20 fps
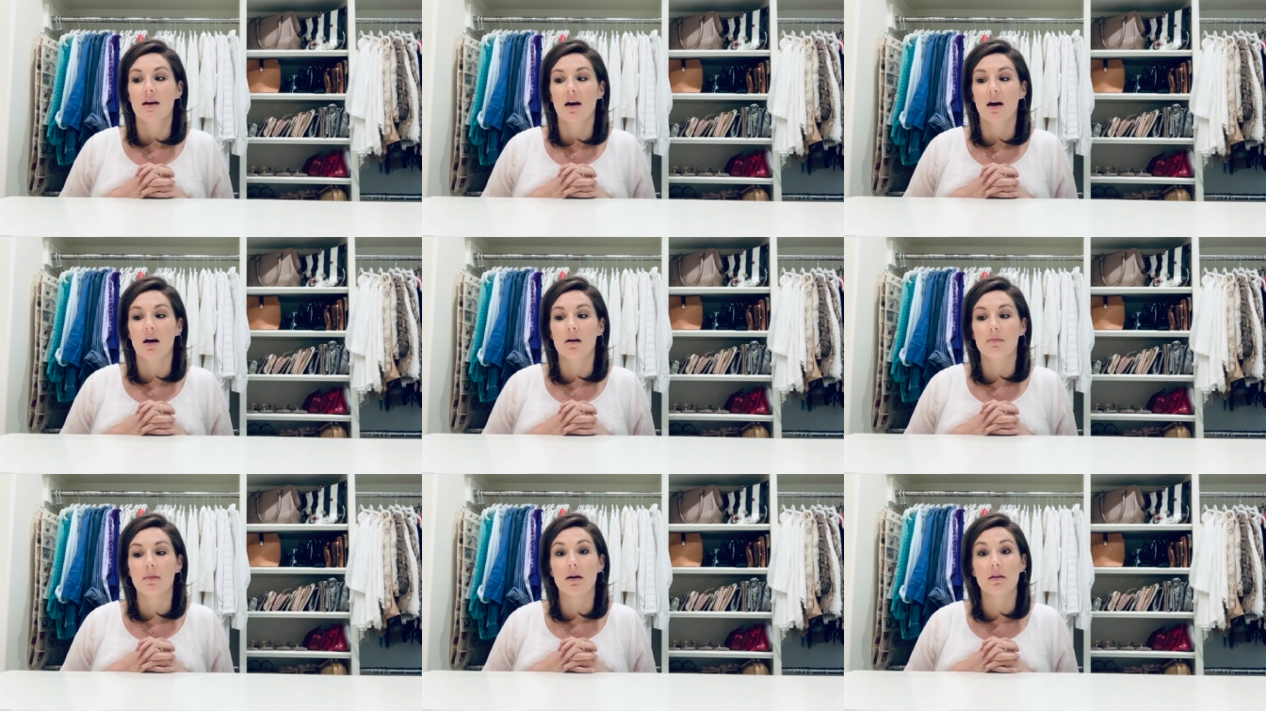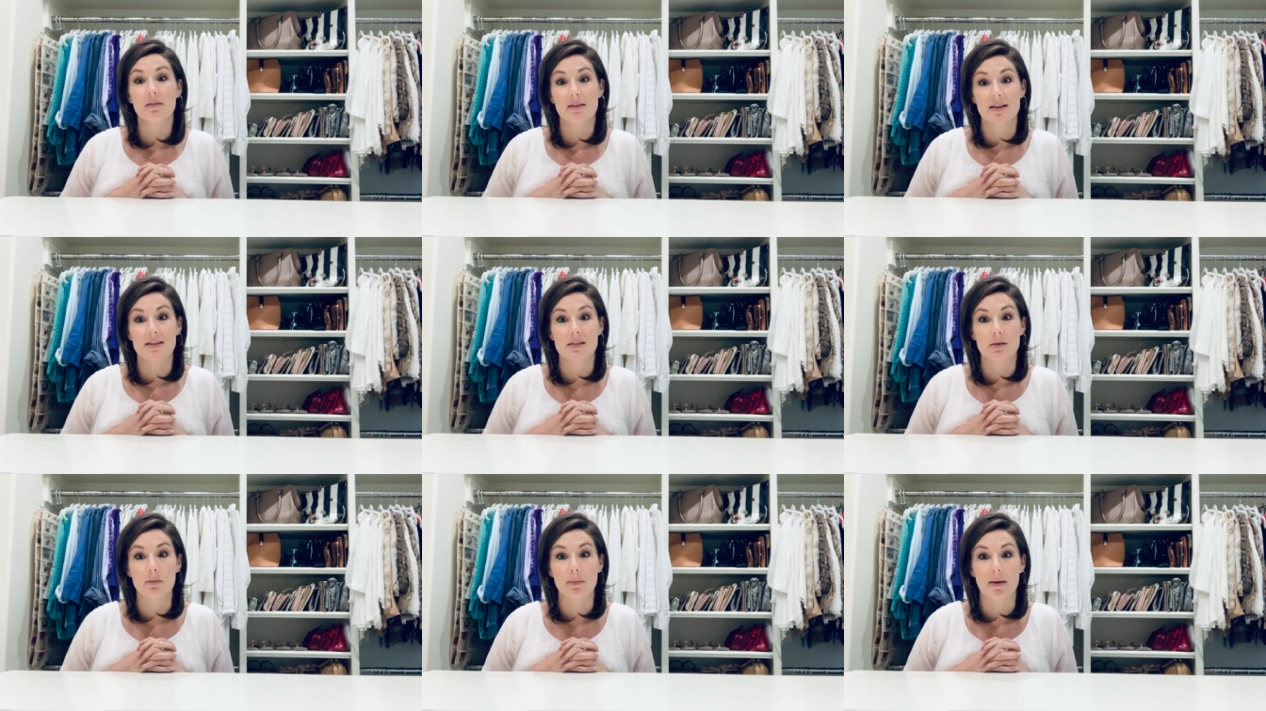Um, I'll
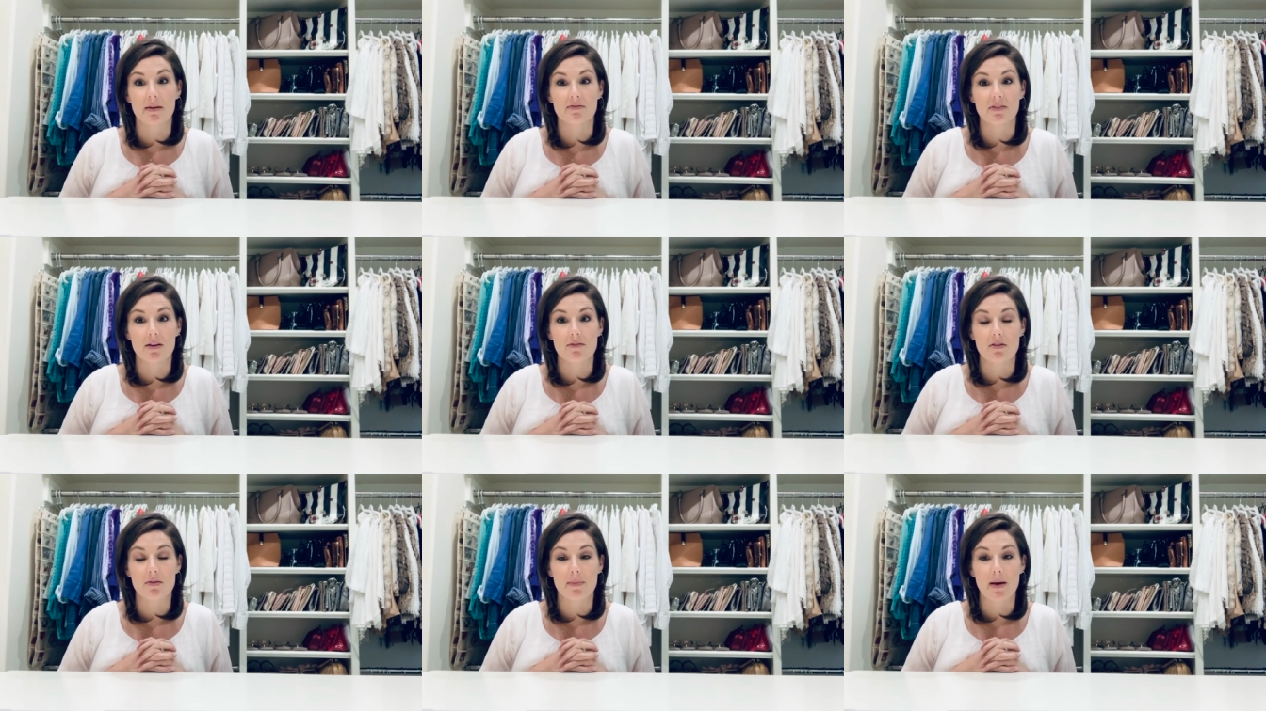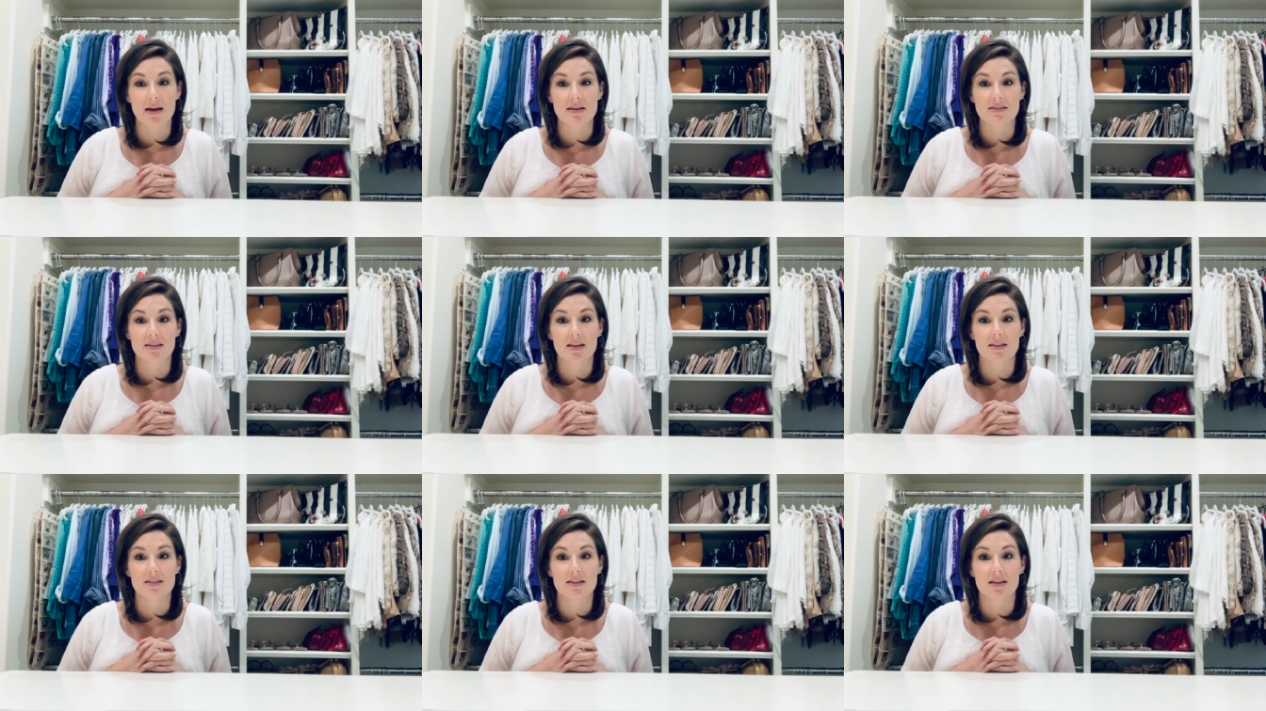link some of my favorite
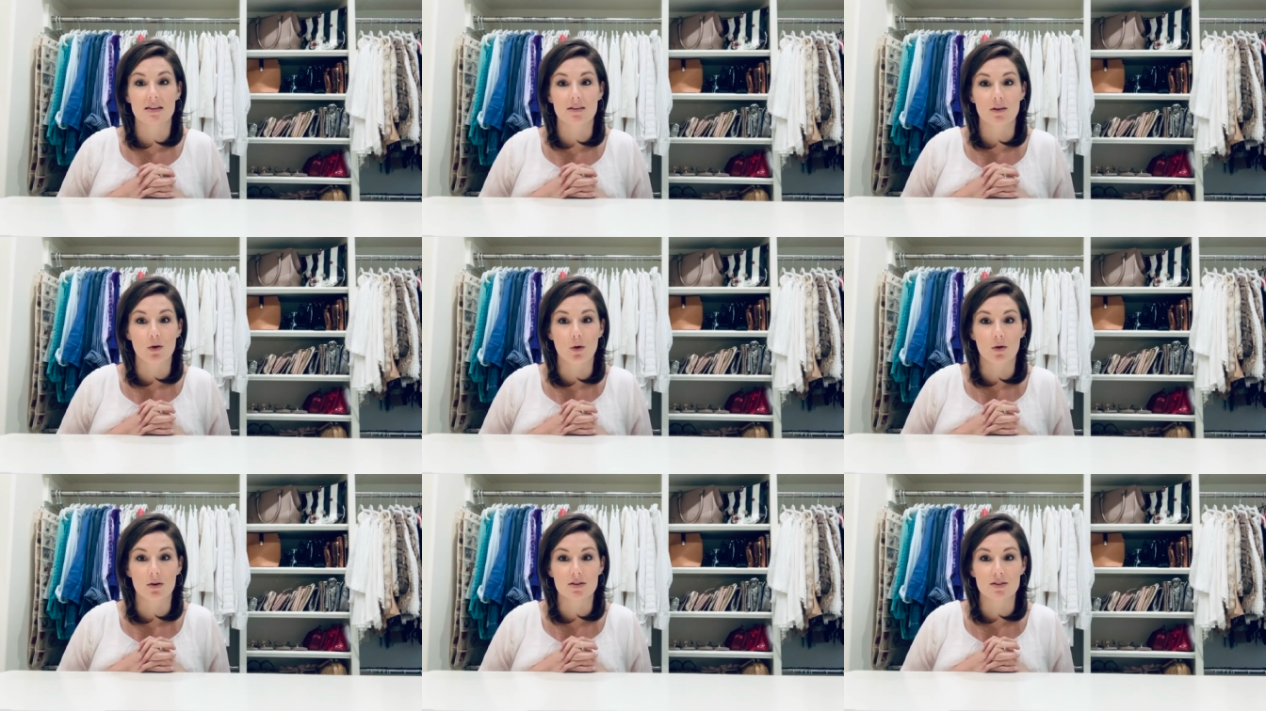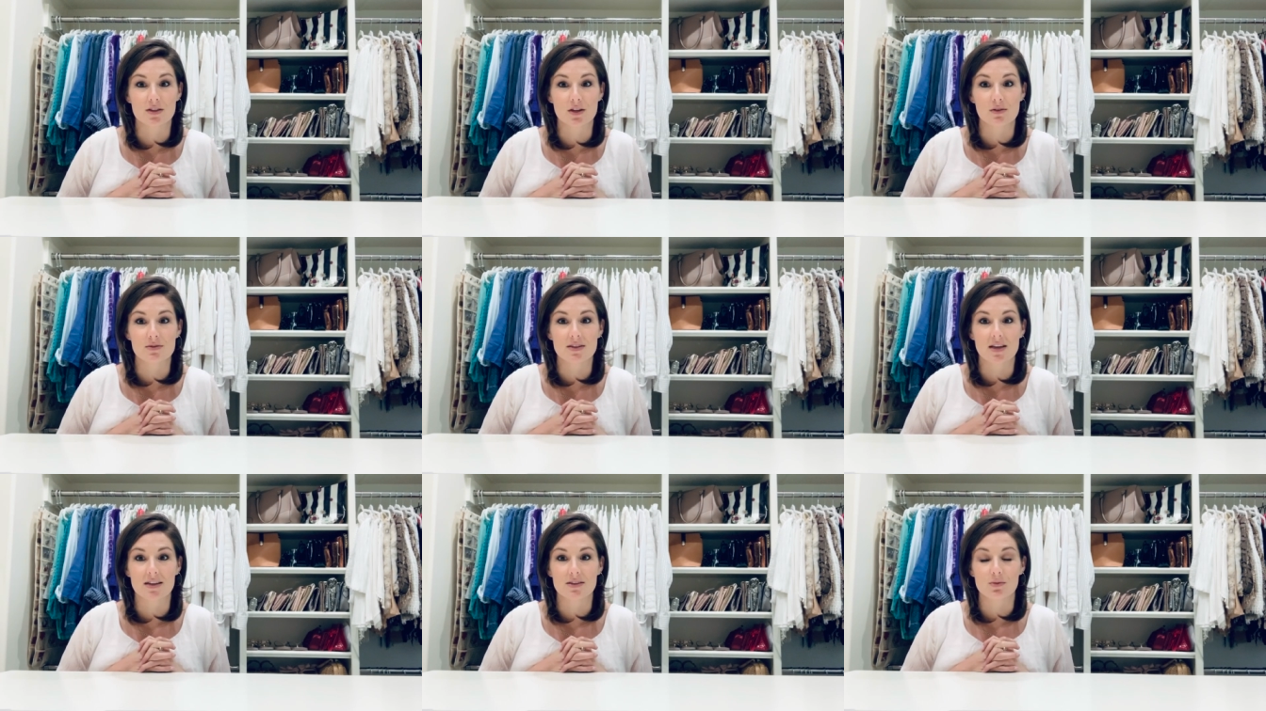baskets in the course
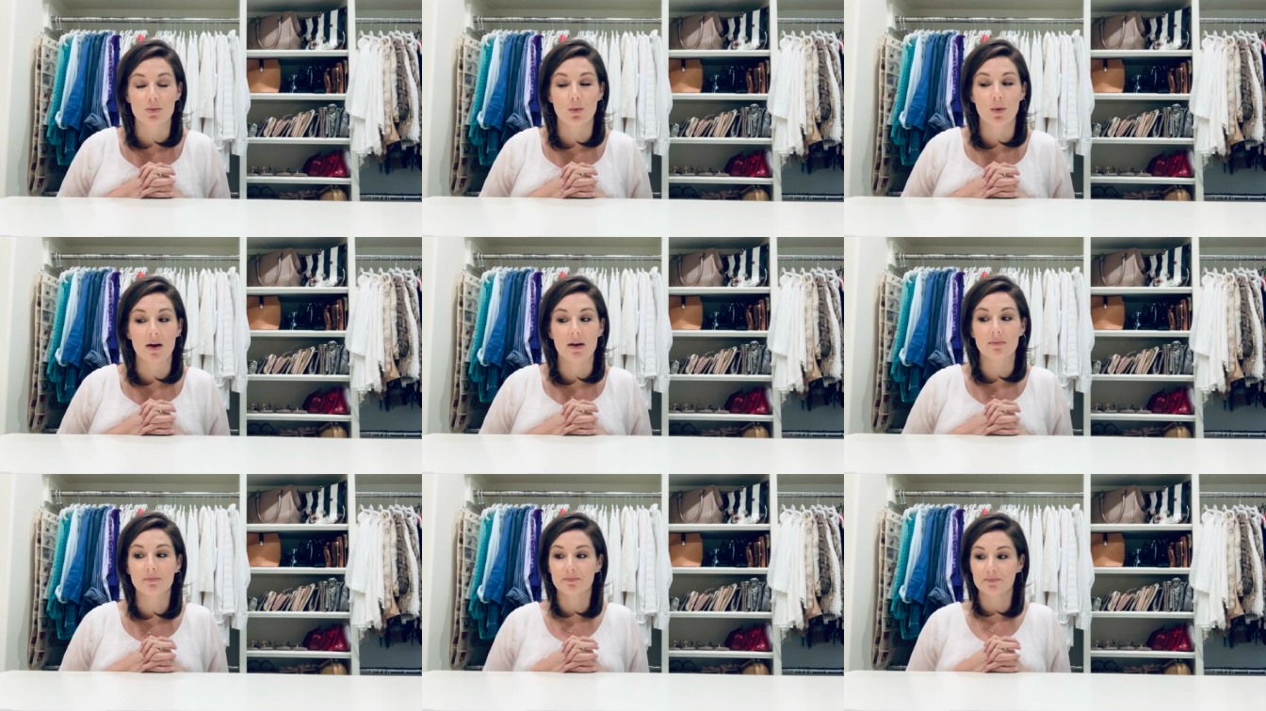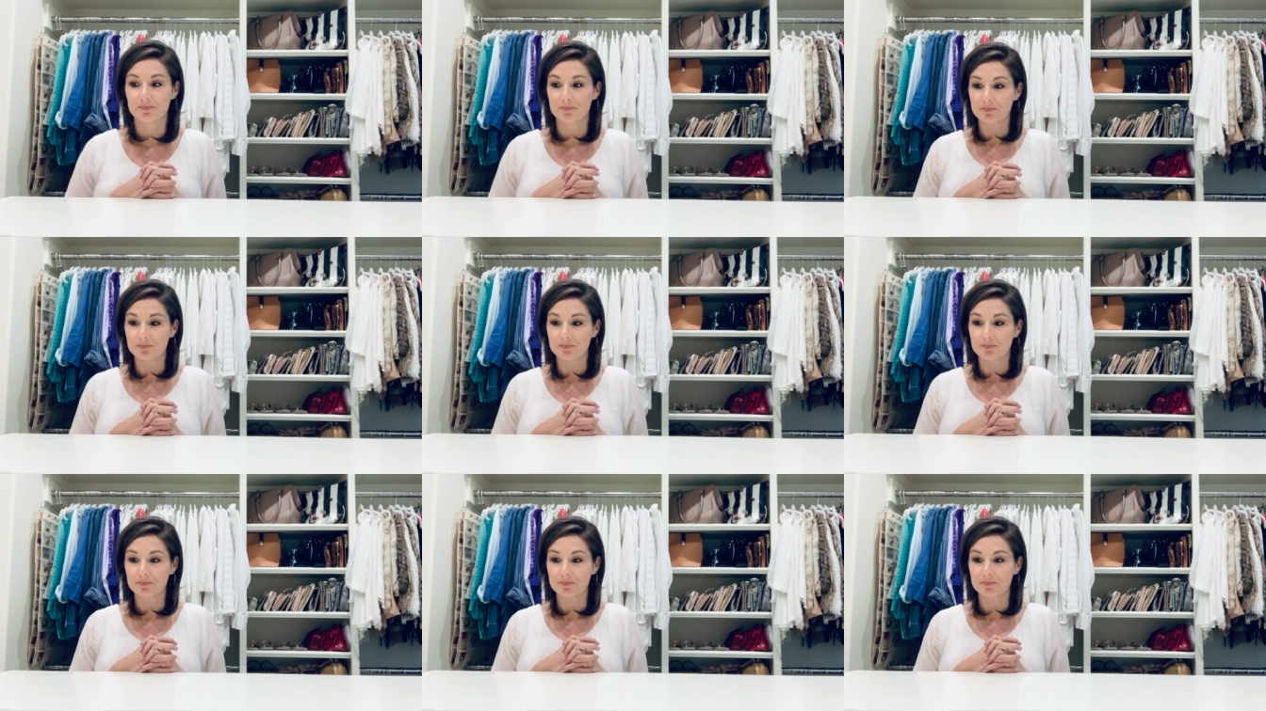notes as well.